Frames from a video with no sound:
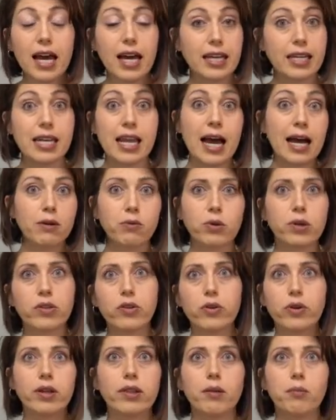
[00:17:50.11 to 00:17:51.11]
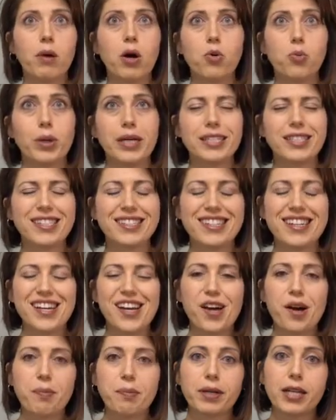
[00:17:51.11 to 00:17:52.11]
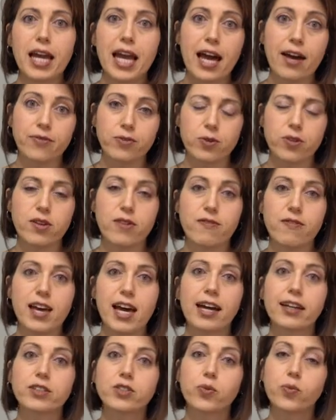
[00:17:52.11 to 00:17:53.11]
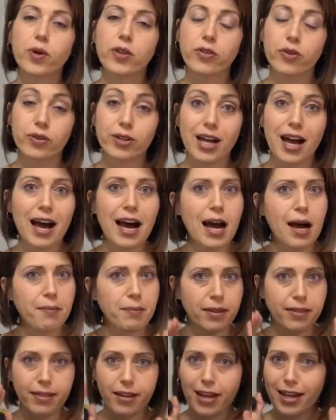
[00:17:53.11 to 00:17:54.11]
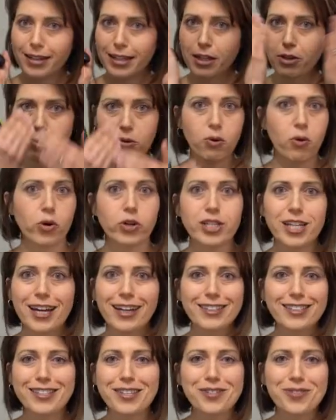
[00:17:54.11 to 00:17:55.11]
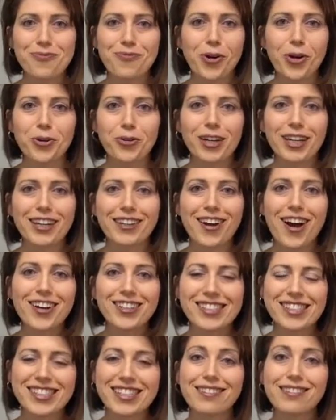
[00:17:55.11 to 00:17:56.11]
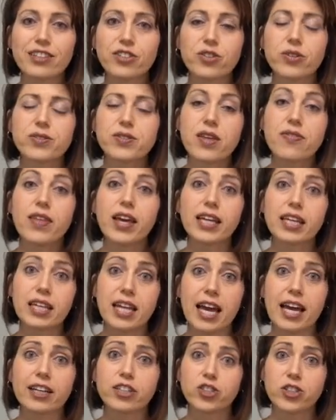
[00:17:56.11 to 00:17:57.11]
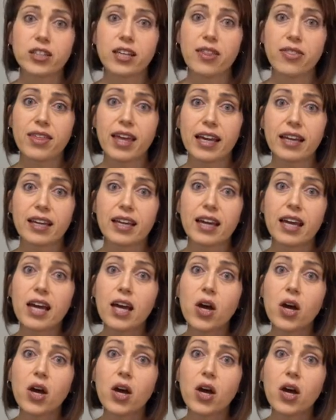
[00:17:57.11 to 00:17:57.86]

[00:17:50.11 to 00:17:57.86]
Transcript: Not when they're in the moment, but after the fact, when they're calm and that neocortex is firing in all cylinders and they can actually think.